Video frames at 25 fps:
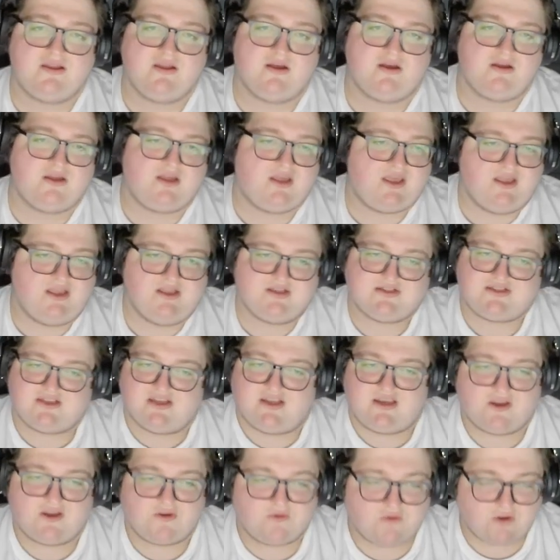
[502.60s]
He's
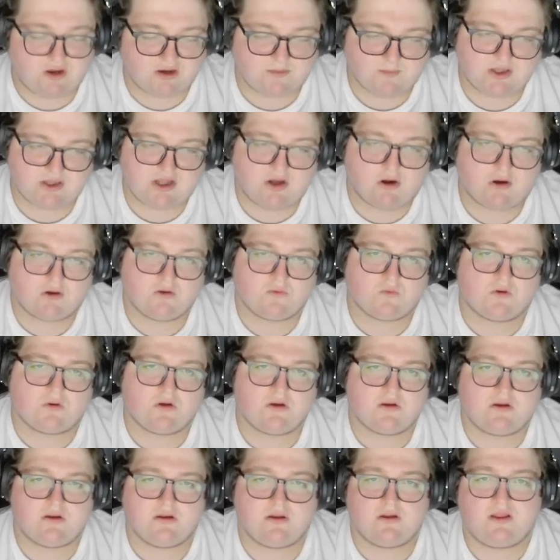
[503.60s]
an incredibly hard
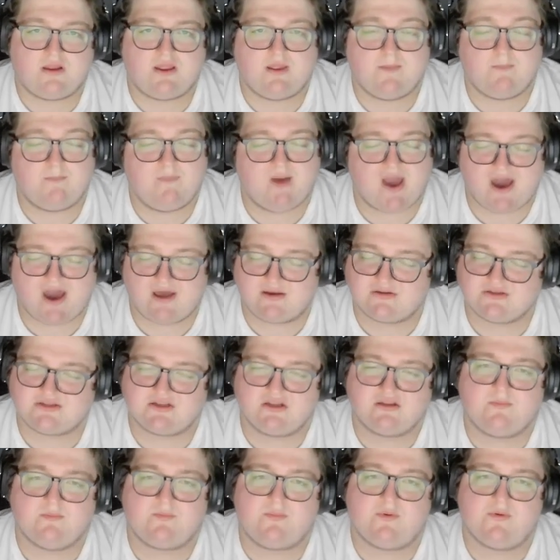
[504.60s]
worker. He battles
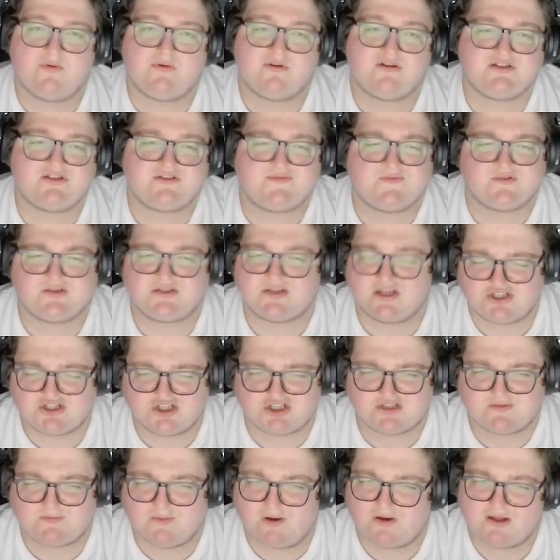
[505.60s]
on the boards for such
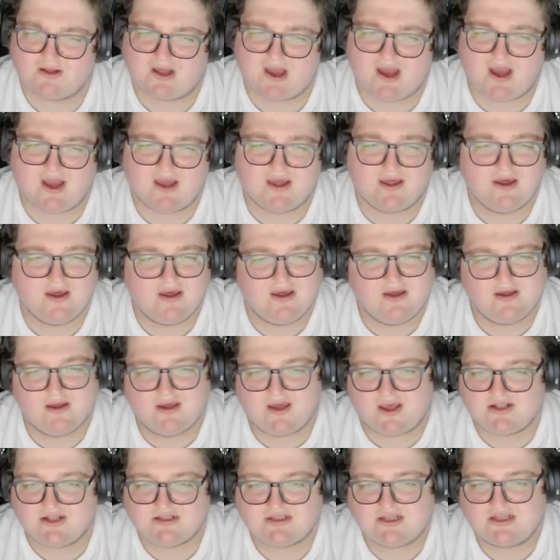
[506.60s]
a small guy.
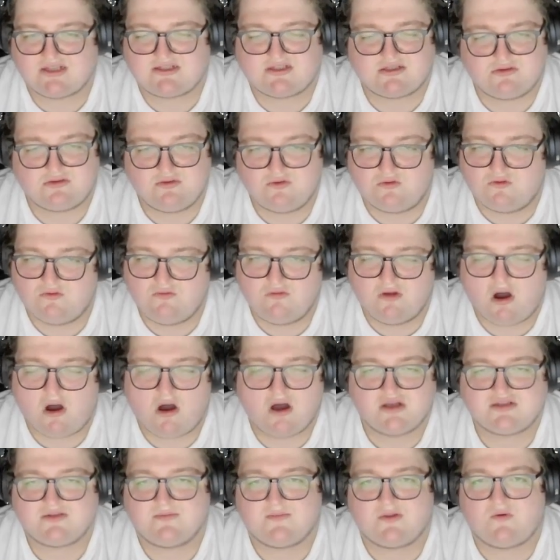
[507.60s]
It's
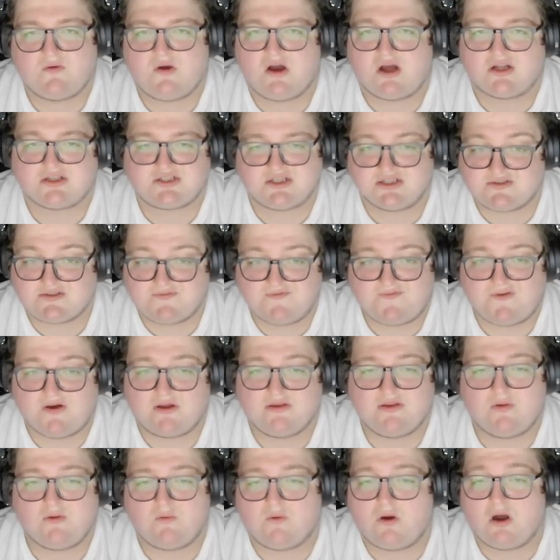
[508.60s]
awesome to watch. It's
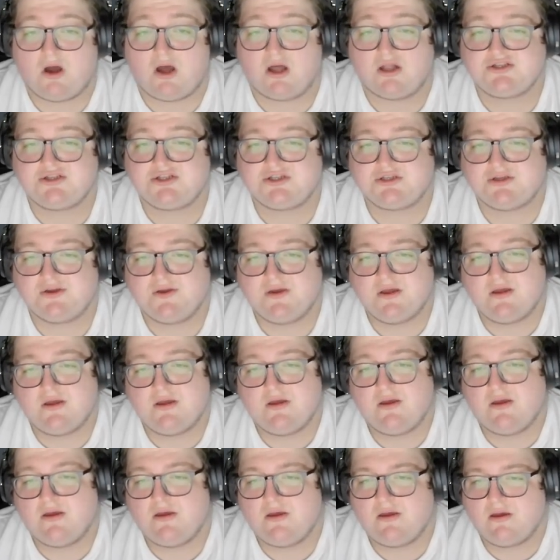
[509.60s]
fun to watch,
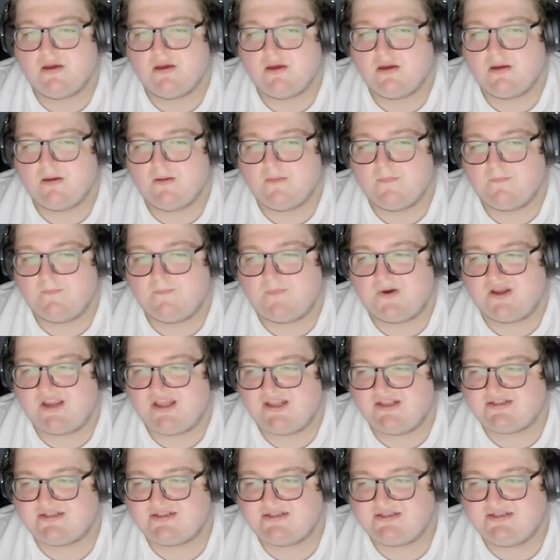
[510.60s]
but
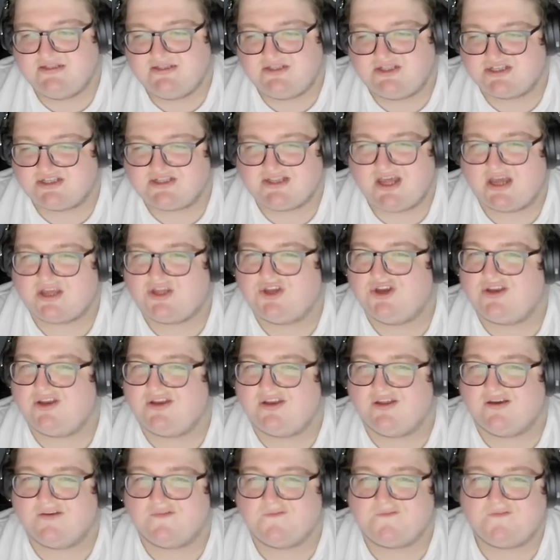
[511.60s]
he's just not good
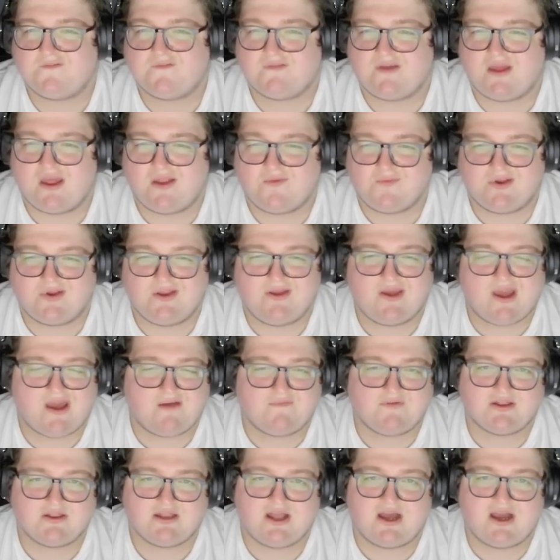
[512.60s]
enough. And when you
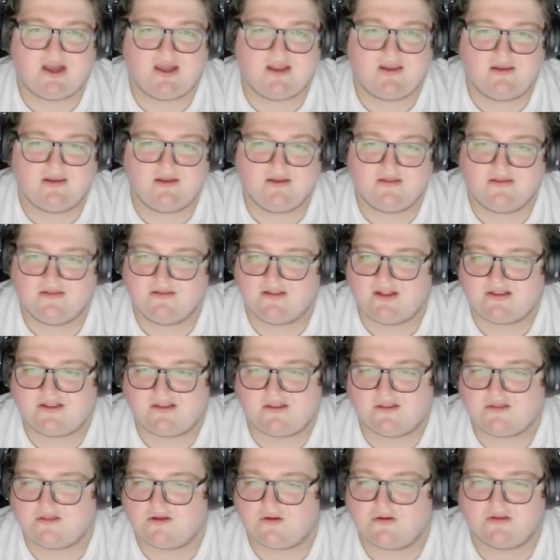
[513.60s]
have a line like the
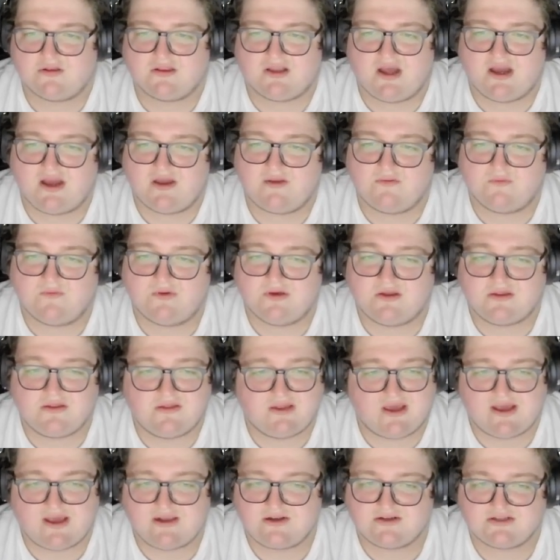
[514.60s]
third line
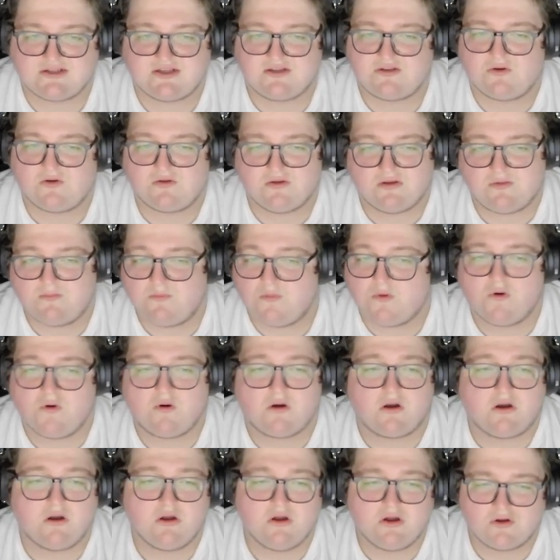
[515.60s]
with Anderson, Dolan,
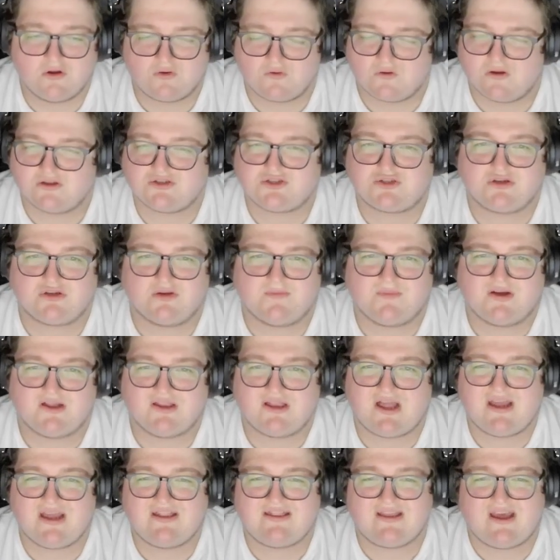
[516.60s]
Moore, Grundstrom, a
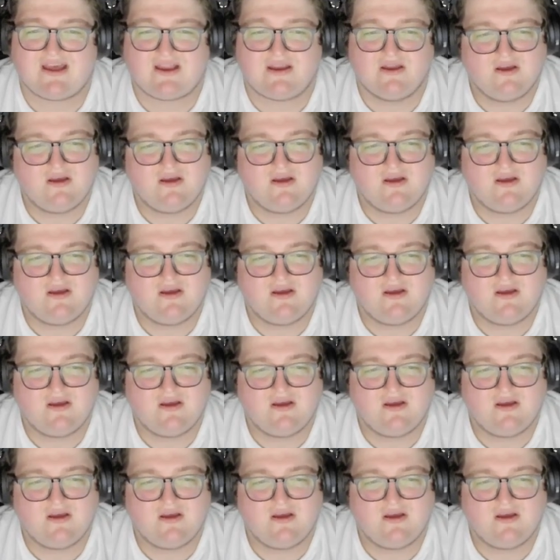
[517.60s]
line that